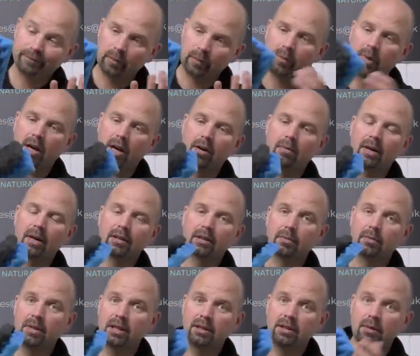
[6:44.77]
bear in mind
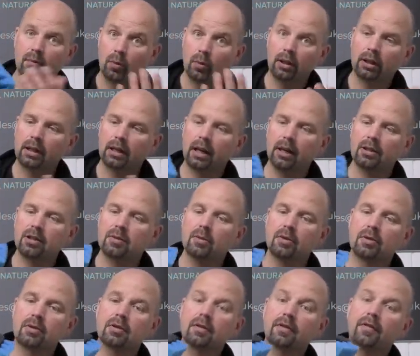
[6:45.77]
the medium will catch
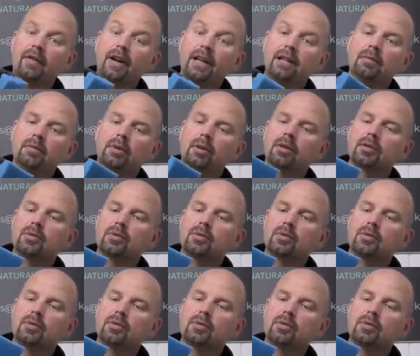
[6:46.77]
most of the fine muck